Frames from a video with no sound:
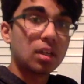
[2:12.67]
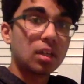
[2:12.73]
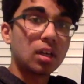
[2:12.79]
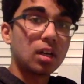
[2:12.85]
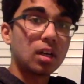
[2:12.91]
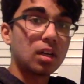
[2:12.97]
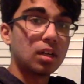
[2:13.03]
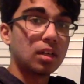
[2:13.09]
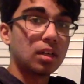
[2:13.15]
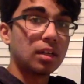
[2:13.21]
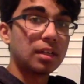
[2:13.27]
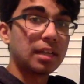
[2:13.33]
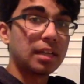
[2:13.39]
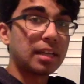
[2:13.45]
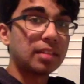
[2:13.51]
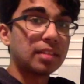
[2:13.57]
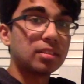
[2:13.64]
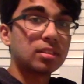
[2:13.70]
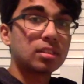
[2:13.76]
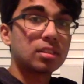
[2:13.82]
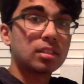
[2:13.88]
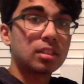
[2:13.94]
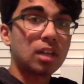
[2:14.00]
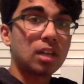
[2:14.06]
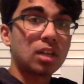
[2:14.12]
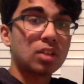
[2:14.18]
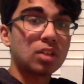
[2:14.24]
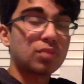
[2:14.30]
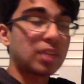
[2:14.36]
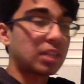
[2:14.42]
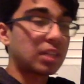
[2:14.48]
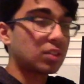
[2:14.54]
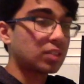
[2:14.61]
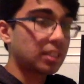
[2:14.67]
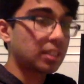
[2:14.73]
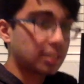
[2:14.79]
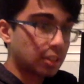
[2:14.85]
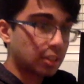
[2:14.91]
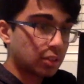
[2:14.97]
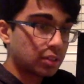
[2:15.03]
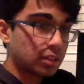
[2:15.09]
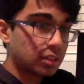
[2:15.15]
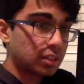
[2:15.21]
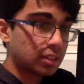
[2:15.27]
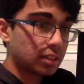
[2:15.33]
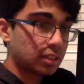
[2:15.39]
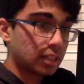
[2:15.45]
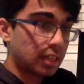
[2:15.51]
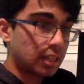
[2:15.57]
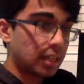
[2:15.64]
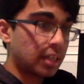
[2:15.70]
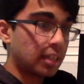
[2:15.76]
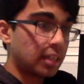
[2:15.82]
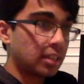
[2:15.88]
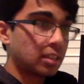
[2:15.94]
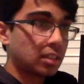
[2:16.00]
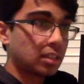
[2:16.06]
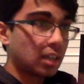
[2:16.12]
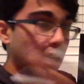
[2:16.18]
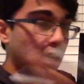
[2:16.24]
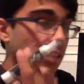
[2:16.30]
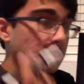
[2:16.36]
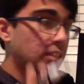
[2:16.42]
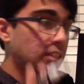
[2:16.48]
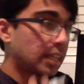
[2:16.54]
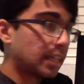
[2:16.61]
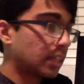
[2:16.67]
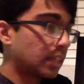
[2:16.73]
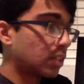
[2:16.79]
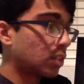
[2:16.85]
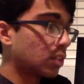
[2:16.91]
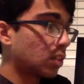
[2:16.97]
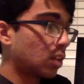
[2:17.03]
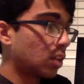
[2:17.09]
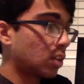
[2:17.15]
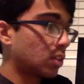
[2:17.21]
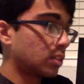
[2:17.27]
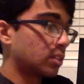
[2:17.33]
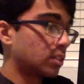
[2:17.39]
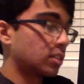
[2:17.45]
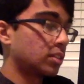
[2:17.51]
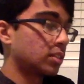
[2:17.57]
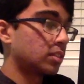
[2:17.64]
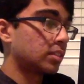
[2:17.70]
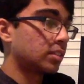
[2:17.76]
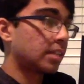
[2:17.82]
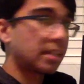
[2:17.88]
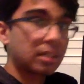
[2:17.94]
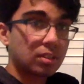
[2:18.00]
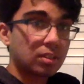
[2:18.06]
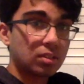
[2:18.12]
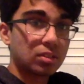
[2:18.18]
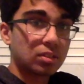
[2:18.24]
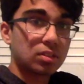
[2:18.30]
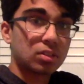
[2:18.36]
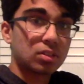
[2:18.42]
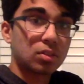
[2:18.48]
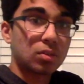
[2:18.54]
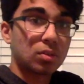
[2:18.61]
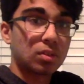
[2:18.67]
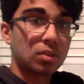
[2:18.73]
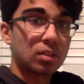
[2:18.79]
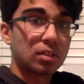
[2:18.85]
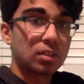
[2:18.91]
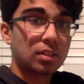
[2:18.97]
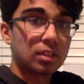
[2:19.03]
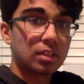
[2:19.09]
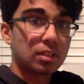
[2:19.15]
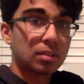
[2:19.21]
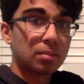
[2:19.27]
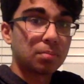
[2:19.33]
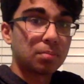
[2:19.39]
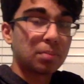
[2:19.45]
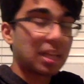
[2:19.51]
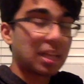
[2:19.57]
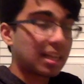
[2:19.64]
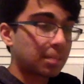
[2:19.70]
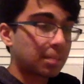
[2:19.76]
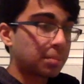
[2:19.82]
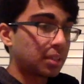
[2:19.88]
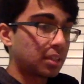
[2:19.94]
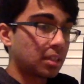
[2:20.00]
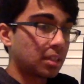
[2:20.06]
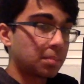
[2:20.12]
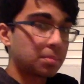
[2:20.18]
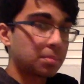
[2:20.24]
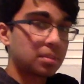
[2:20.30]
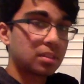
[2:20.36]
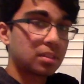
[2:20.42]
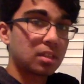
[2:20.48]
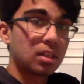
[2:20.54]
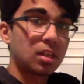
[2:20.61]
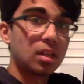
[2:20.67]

enhance the autophagocytosis and untangle all your tangles or your plaque buildups.